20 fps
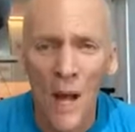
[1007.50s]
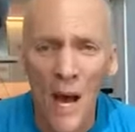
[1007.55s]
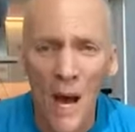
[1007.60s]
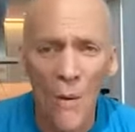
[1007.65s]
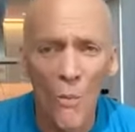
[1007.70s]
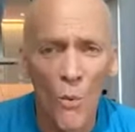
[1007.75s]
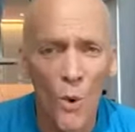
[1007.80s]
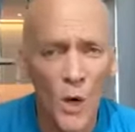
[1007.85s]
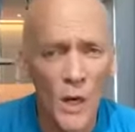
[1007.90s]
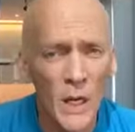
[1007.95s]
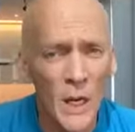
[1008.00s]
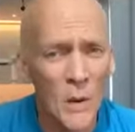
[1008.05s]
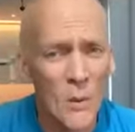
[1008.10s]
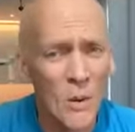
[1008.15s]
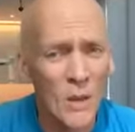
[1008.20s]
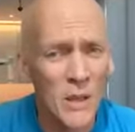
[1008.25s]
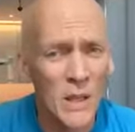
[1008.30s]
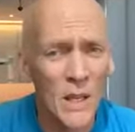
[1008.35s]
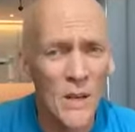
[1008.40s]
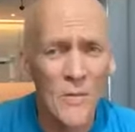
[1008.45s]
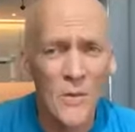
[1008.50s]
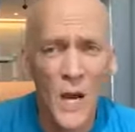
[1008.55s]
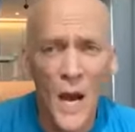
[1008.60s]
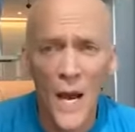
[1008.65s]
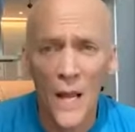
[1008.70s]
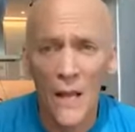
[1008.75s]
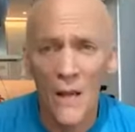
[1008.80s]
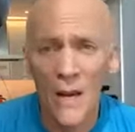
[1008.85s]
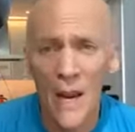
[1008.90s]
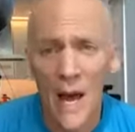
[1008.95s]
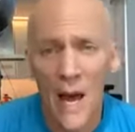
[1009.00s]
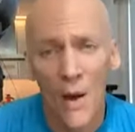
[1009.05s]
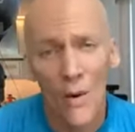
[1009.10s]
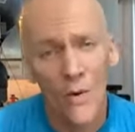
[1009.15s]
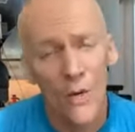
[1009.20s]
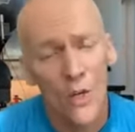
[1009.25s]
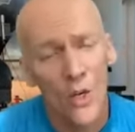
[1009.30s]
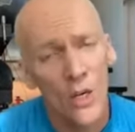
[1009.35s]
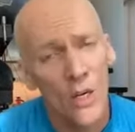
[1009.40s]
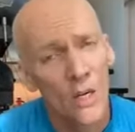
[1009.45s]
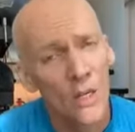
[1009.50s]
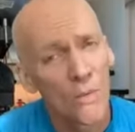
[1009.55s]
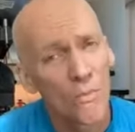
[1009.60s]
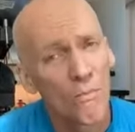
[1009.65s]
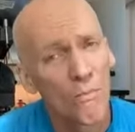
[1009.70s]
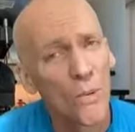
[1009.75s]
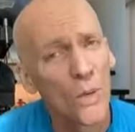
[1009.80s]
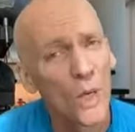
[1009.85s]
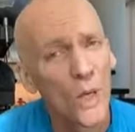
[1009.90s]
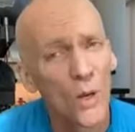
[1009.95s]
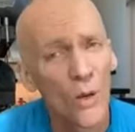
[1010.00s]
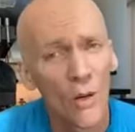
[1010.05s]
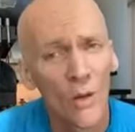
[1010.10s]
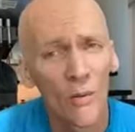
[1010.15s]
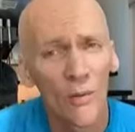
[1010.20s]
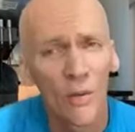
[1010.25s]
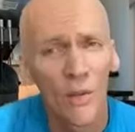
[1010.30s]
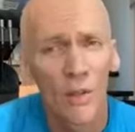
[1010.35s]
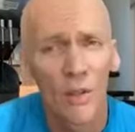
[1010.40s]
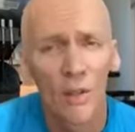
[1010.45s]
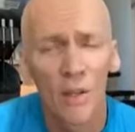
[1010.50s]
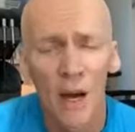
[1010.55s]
working with Liv Tyler now, and she's beautiful,